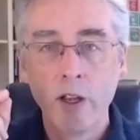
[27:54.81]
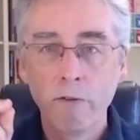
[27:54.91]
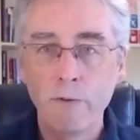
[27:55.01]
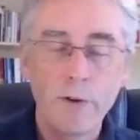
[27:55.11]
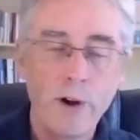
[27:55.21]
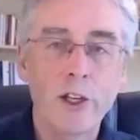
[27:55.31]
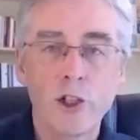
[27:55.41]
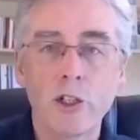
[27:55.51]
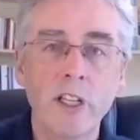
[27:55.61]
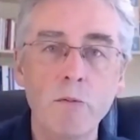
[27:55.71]

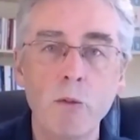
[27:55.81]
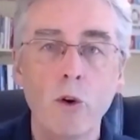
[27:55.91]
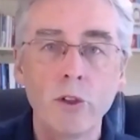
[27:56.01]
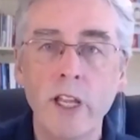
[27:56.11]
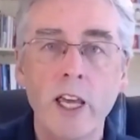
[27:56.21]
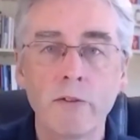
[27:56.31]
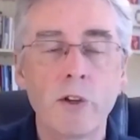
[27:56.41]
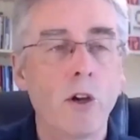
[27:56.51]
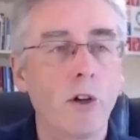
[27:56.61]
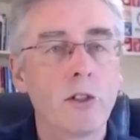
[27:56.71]
fractionally more net
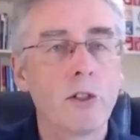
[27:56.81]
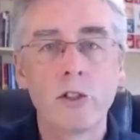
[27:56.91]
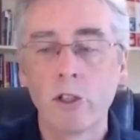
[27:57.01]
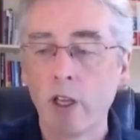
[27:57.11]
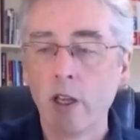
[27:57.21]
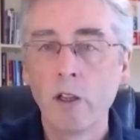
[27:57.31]
of costs